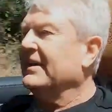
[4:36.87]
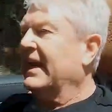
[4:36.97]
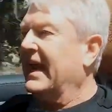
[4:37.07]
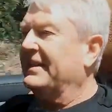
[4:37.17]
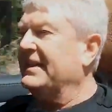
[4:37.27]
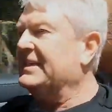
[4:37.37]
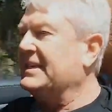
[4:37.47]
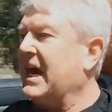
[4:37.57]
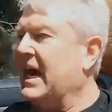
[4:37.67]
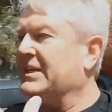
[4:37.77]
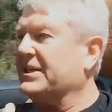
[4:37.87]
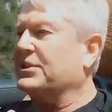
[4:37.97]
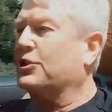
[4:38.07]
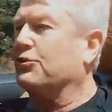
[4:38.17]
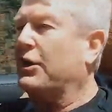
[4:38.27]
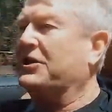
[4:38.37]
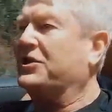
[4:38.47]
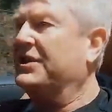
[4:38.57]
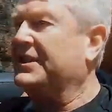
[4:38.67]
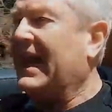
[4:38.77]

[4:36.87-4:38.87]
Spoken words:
and this car just crushes